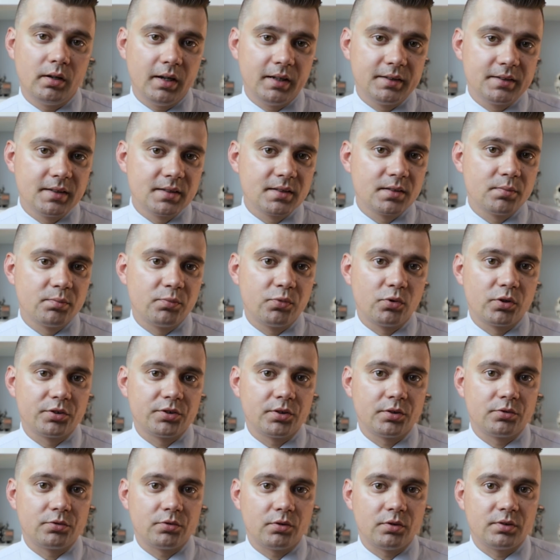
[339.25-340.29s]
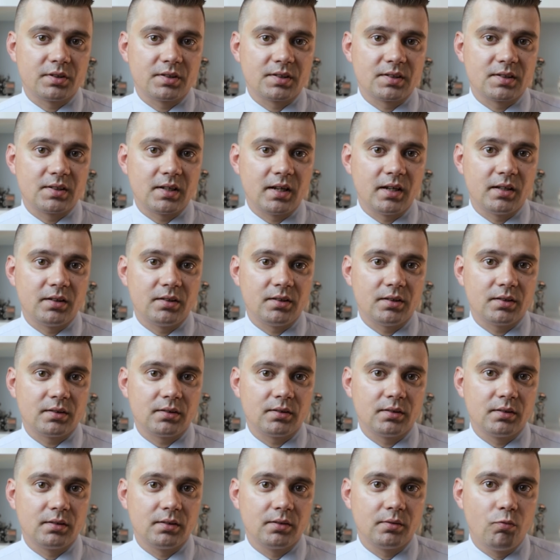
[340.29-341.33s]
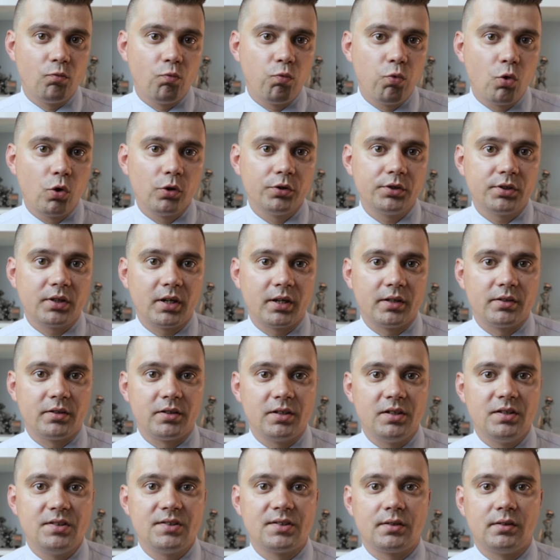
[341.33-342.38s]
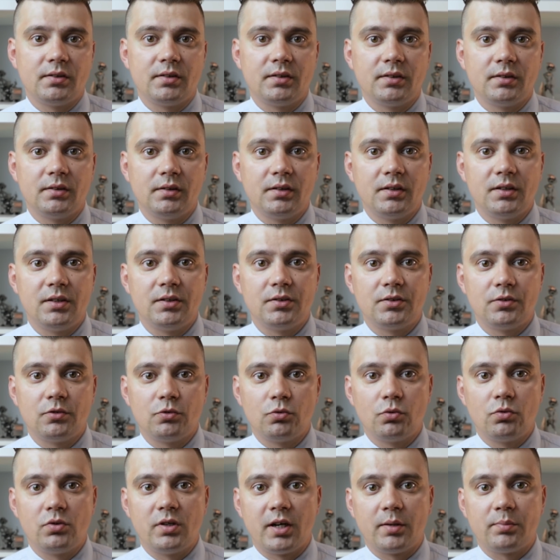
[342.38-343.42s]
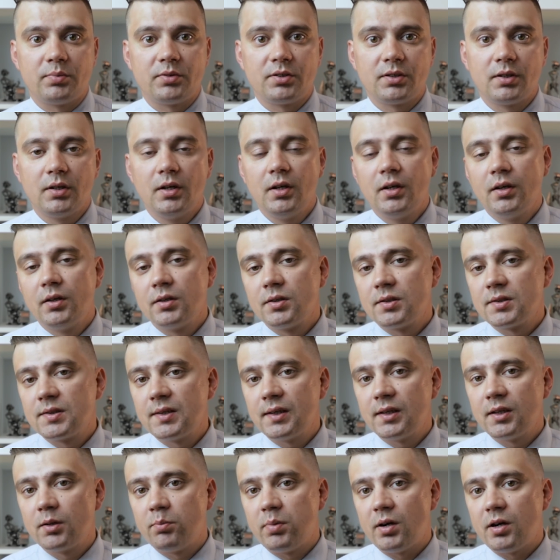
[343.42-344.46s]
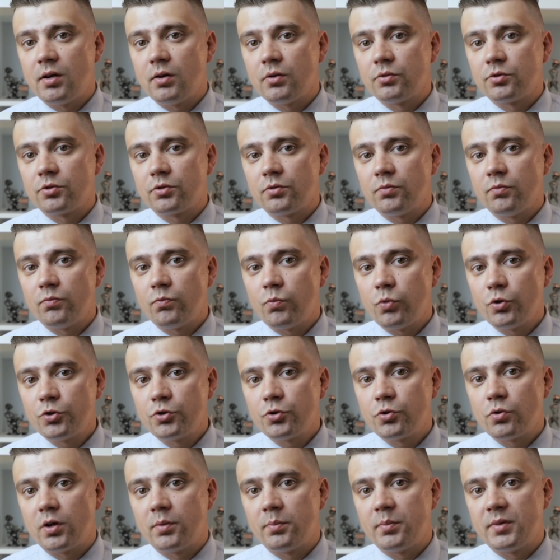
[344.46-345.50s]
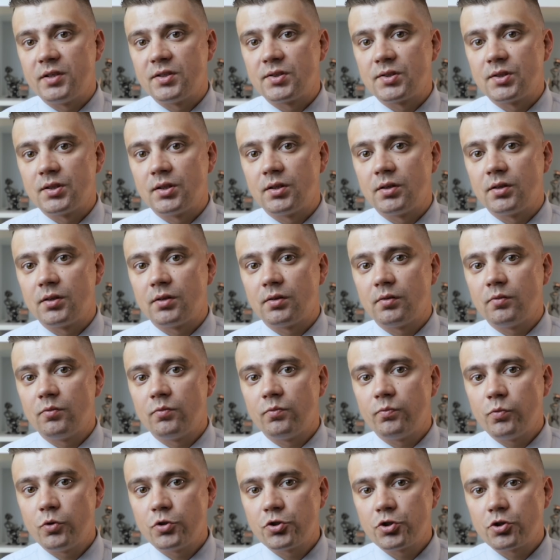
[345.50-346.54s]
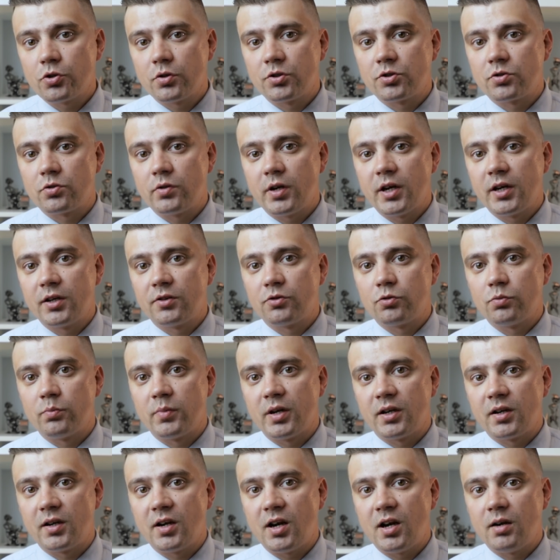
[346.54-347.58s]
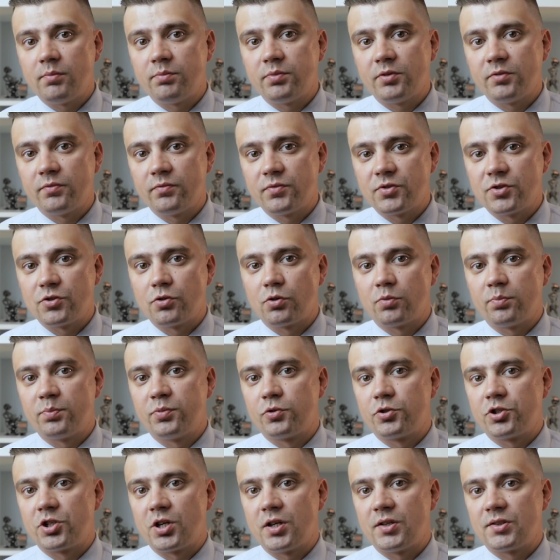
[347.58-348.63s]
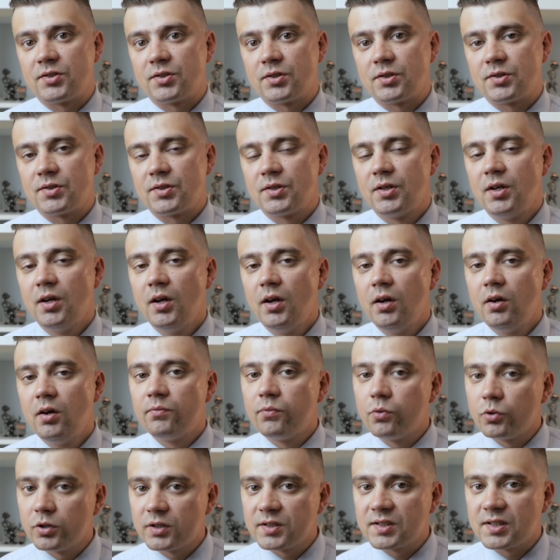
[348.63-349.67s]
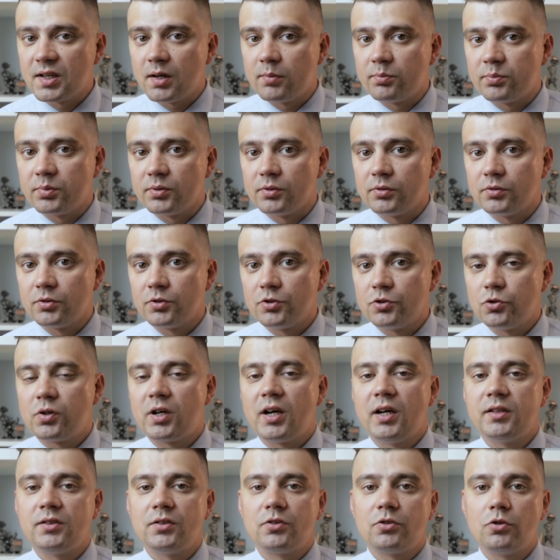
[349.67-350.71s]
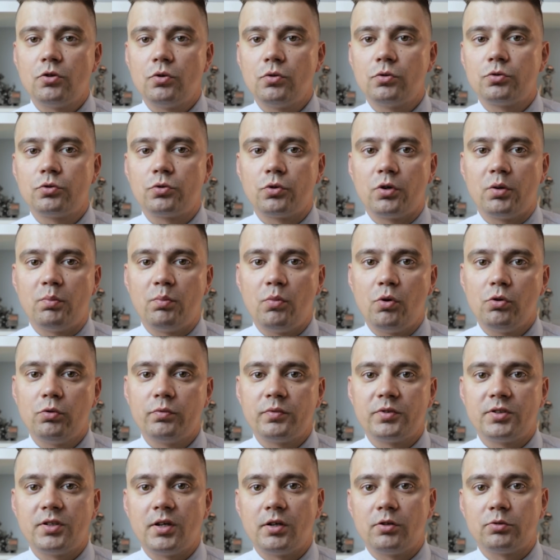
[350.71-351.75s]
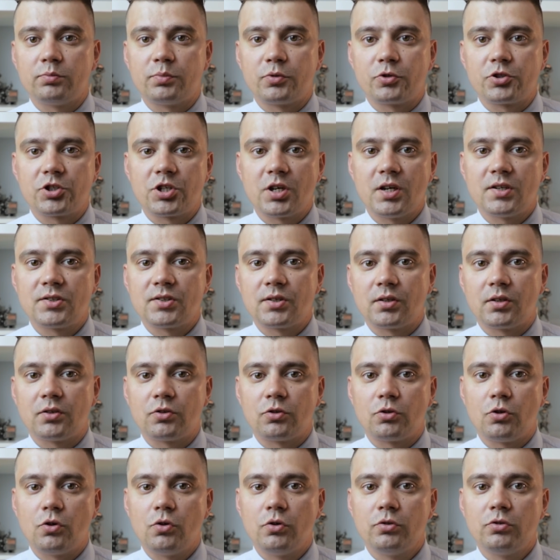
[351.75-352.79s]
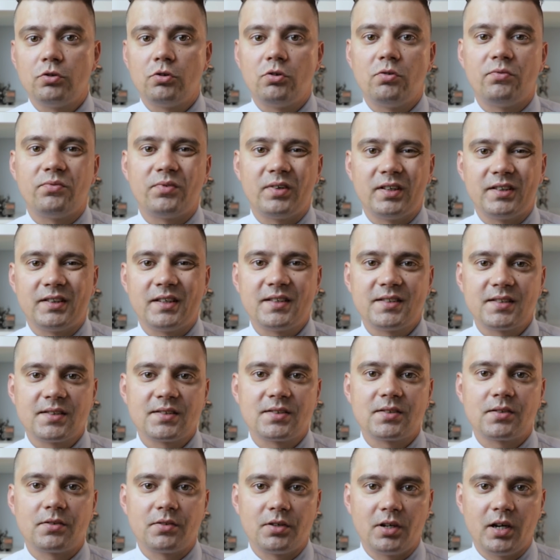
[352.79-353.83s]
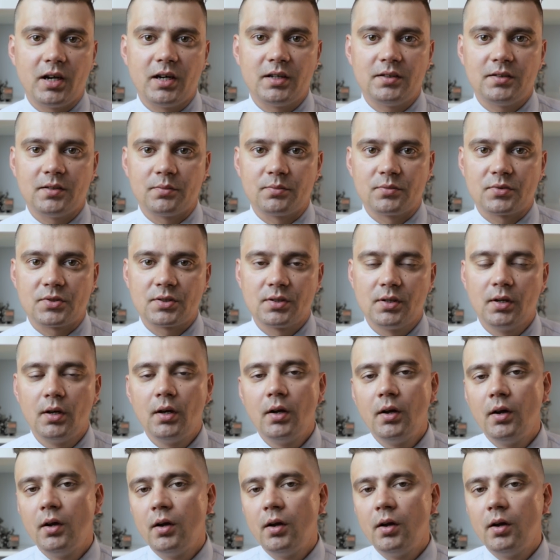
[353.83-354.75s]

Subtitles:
It is important to understand what can easily lead to debt. Think about what you are missing, what you are trying to make up with your purchases. For example, you cannot go to a mall without purchasing a ton of unnecessary items.